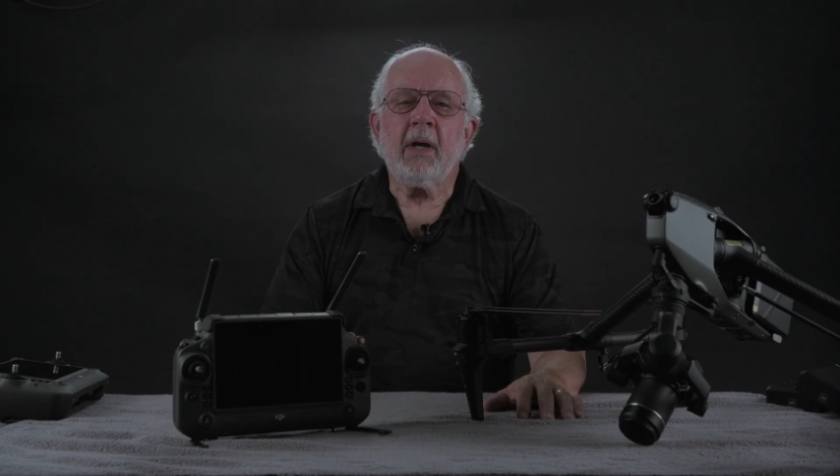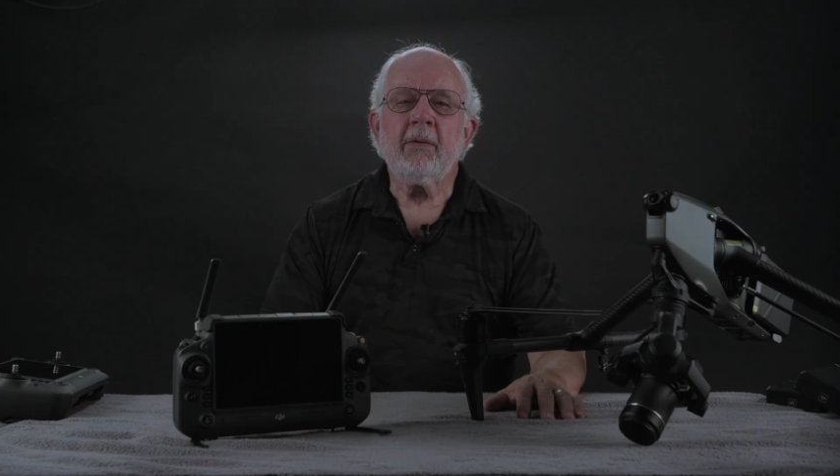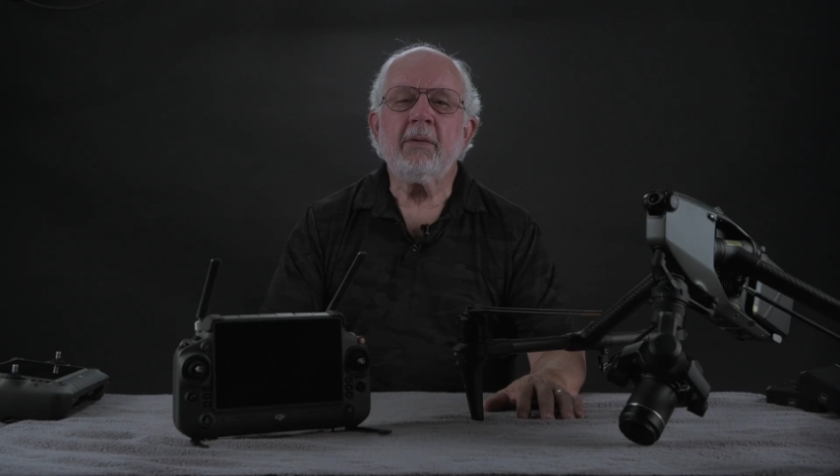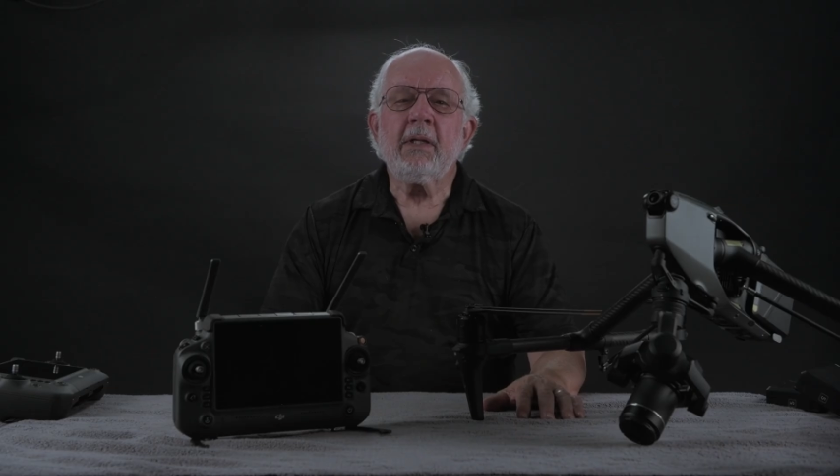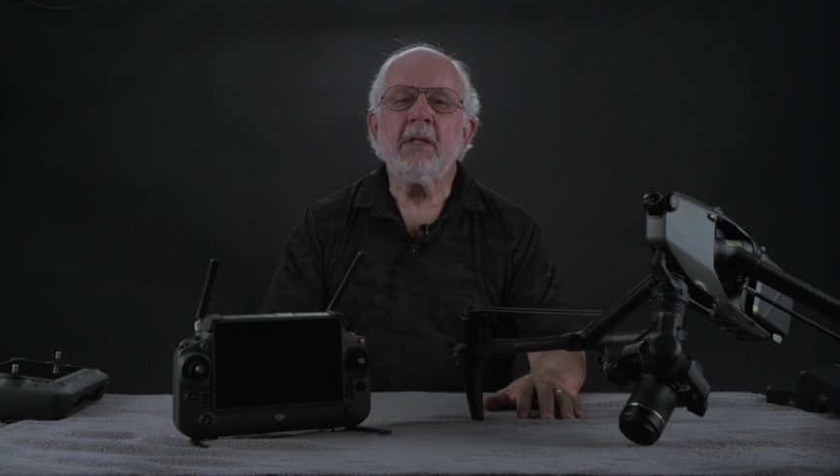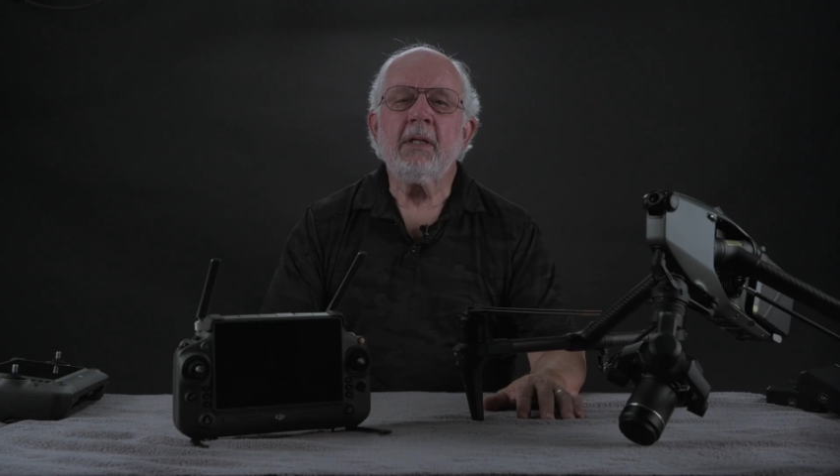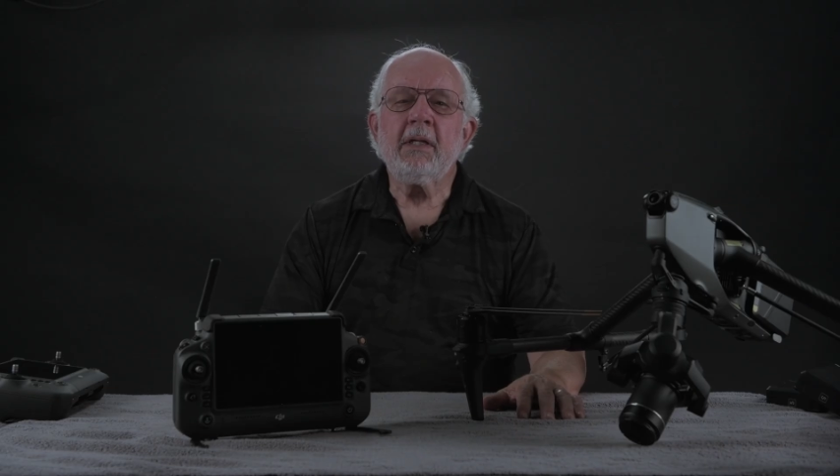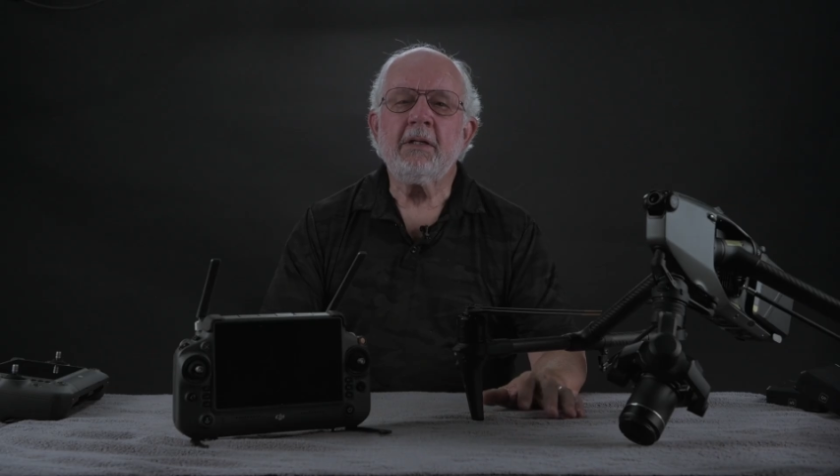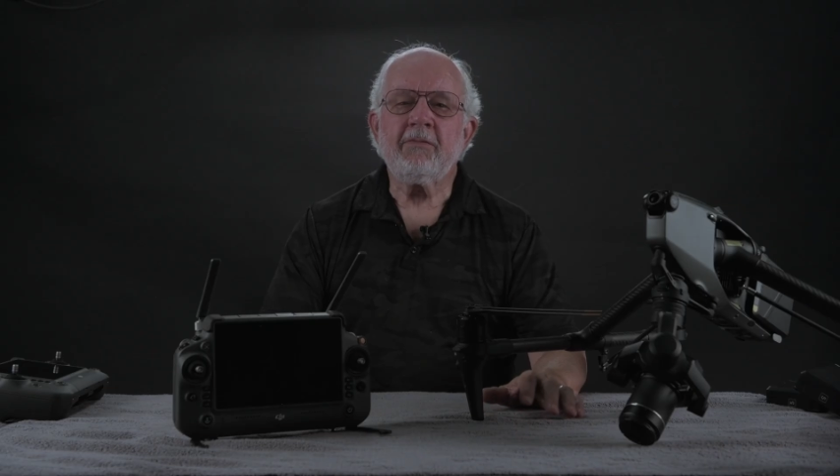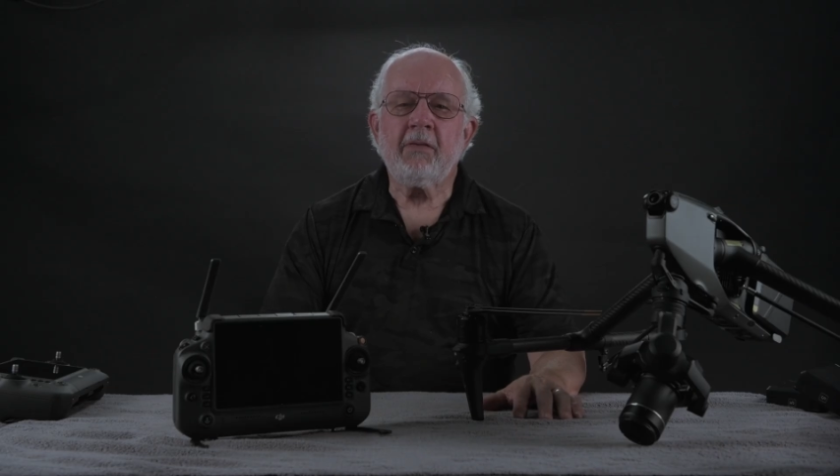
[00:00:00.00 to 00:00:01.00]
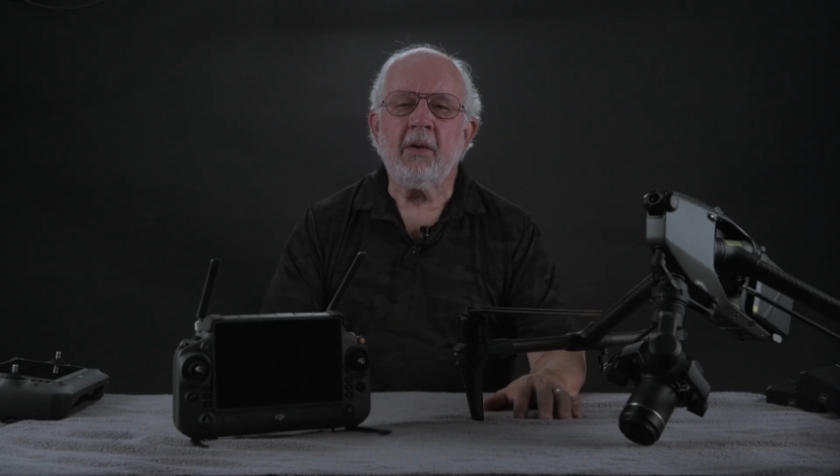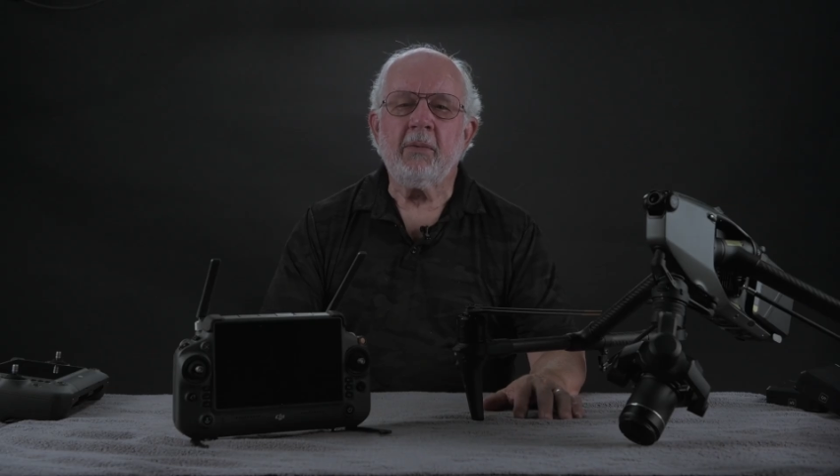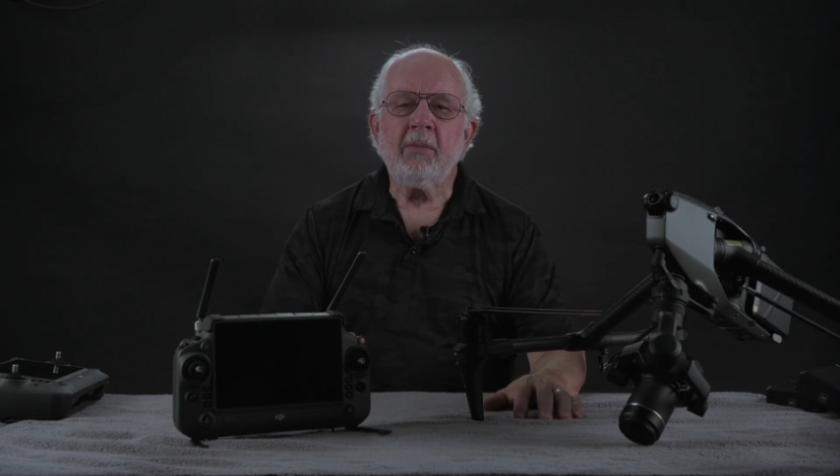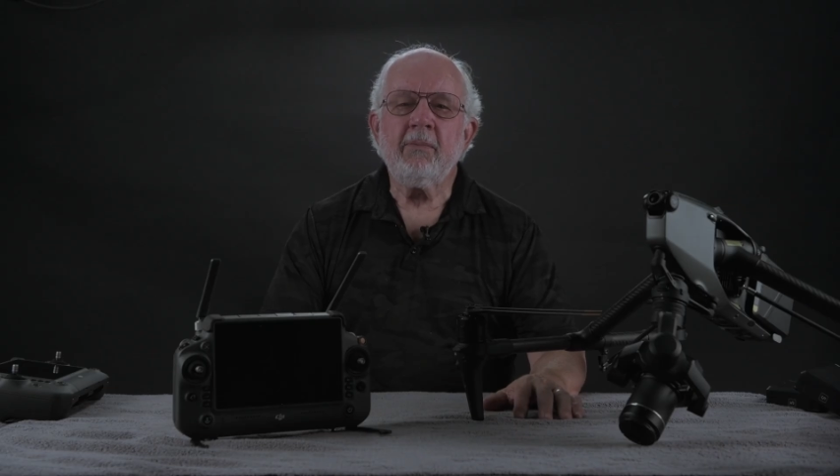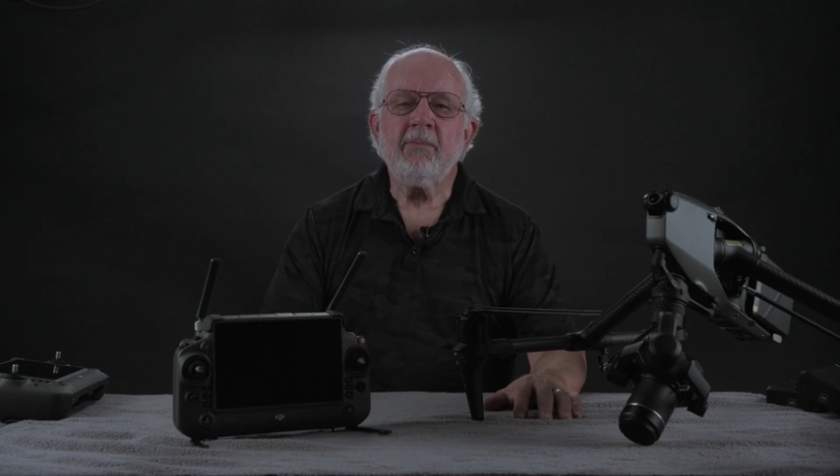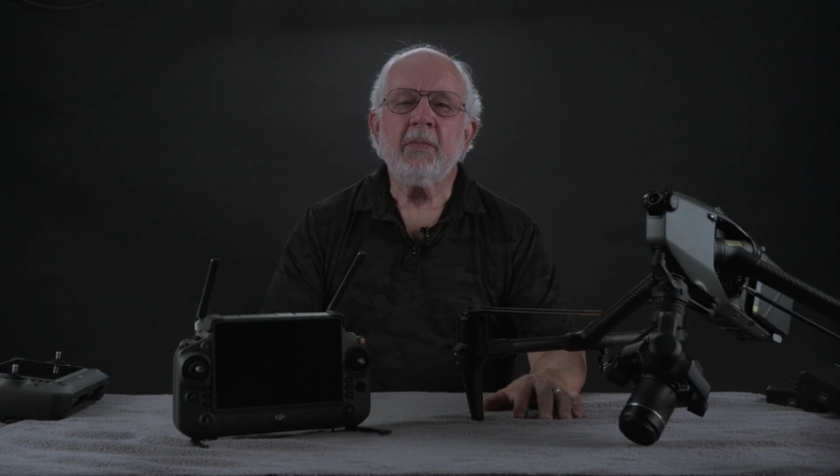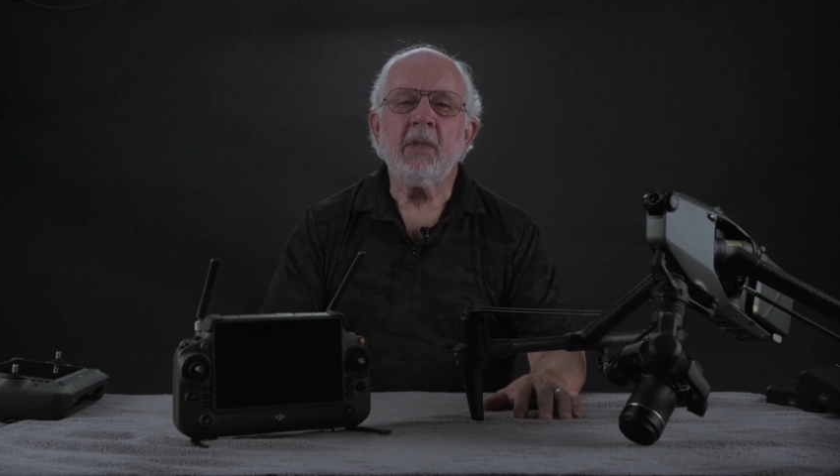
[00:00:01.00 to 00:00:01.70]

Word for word: route is flown,